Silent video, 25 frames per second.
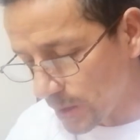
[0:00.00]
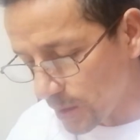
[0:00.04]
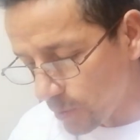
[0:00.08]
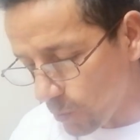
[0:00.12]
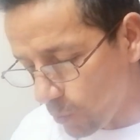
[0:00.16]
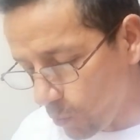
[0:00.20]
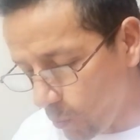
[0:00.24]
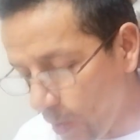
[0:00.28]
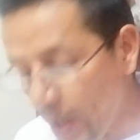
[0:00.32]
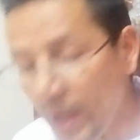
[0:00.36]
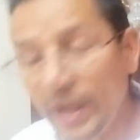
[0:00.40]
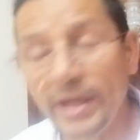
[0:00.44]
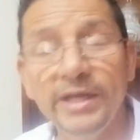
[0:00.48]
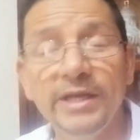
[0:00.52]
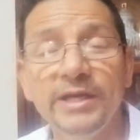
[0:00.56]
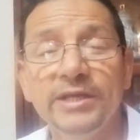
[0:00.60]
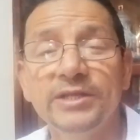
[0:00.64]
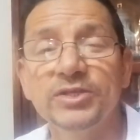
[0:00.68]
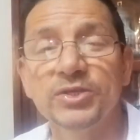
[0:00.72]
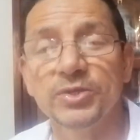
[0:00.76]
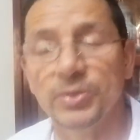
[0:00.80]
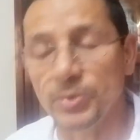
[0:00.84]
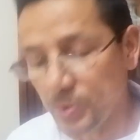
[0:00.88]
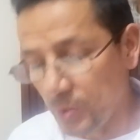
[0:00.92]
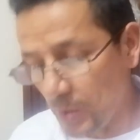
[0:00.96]
way
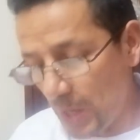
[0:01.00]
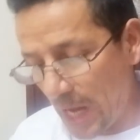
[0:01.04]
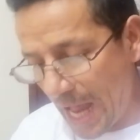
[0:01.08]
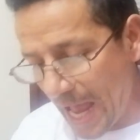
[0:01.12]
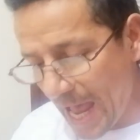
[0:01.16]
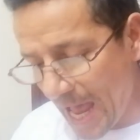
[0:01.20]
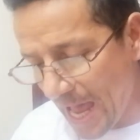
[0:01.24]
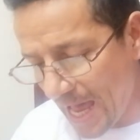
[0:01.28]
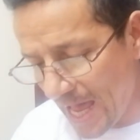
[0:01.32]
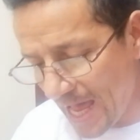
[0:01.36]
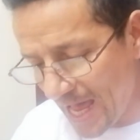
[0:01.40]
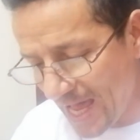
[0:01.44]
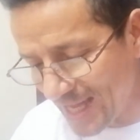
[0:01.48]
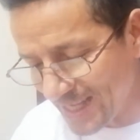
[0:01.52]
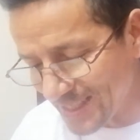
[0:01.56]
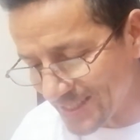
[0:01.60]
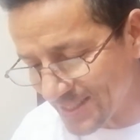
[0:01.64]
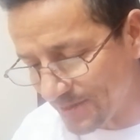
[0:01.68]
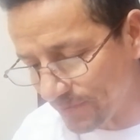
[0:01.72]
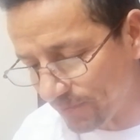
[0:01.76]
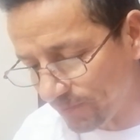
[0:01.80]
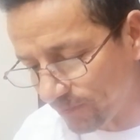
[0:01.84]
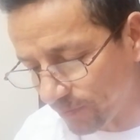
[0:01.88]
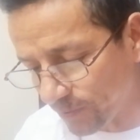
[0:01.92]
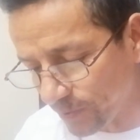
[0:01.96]
to add
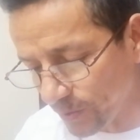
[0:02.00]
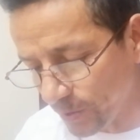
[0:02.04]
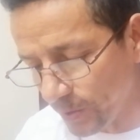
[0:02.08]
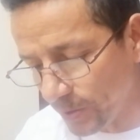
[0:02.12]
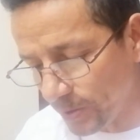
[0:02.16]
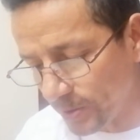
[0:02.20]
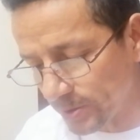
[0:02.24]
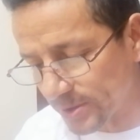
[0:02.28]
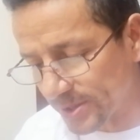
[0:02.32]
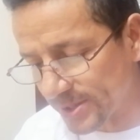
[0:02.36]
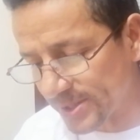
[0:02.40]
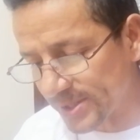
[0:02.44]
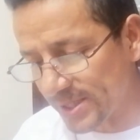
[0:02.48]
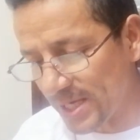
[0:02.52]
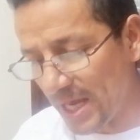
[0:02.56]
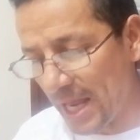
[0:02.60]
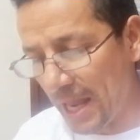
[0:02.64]
fruits